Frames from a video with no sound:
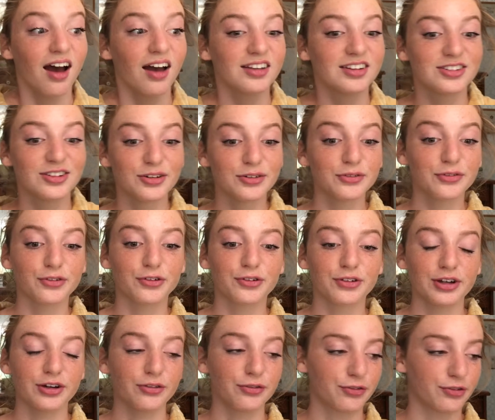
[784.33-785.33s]
So for
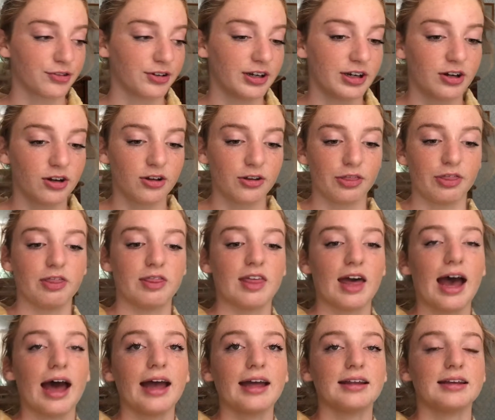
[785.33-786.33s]
real,
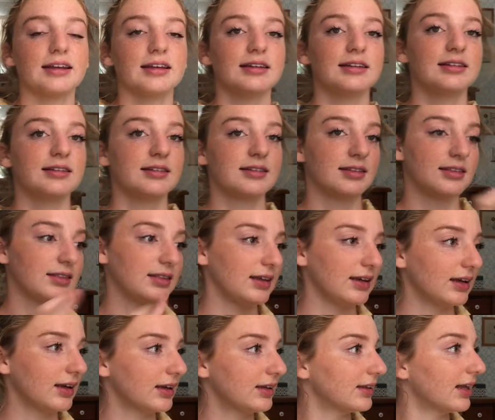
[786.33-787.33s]
that is
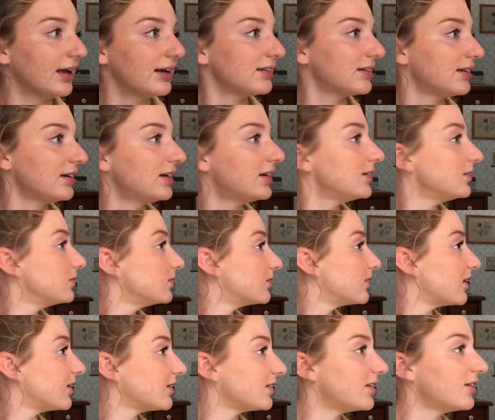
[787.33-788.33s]
it.
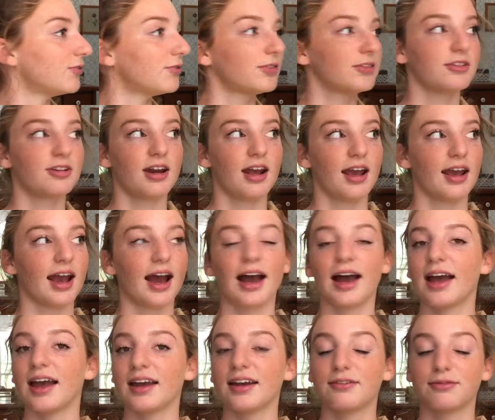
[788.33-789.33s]
That is it for today.
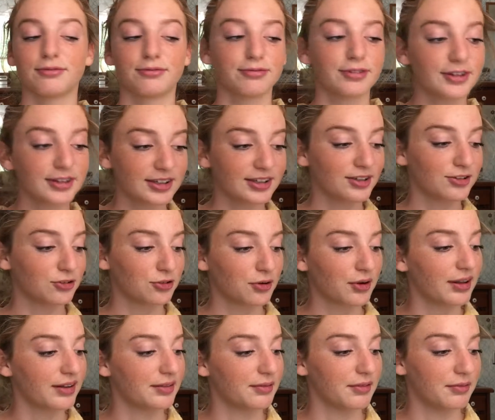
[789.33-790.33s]
I really
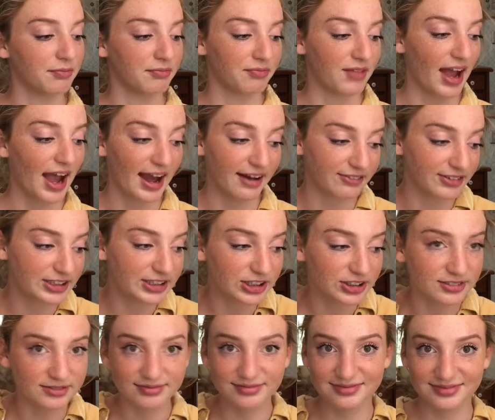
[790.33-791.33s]
enjoyed
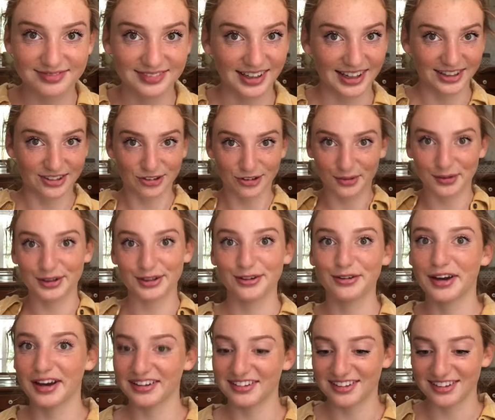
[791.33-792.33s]
showing
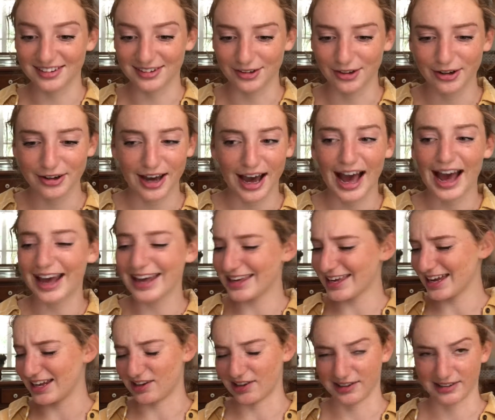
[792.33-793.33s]
you guys this look. I
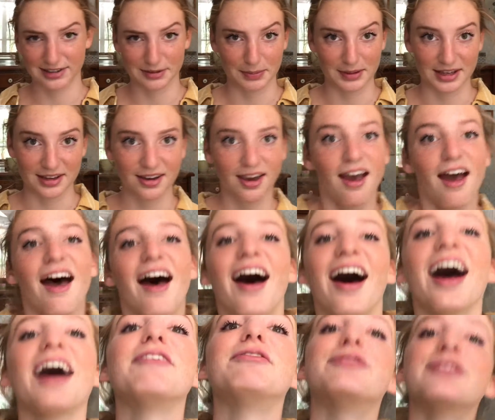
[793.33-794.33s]
cannot speak.
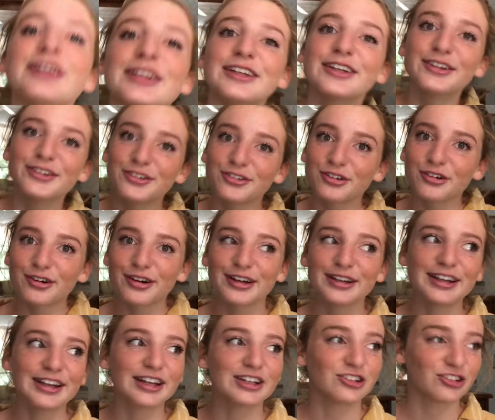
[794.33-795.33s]
I really
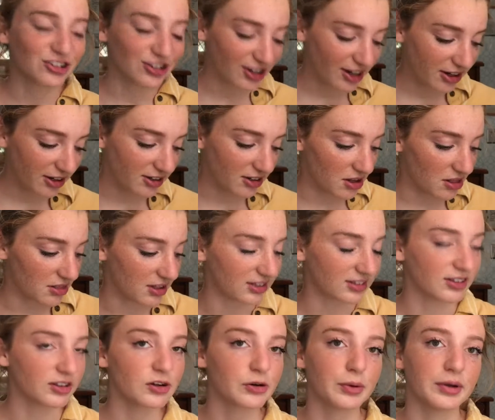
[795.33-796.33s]
enjoyed sharing
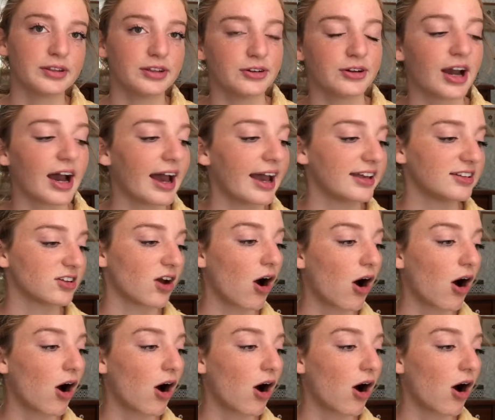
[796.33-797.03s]
this look with you guys.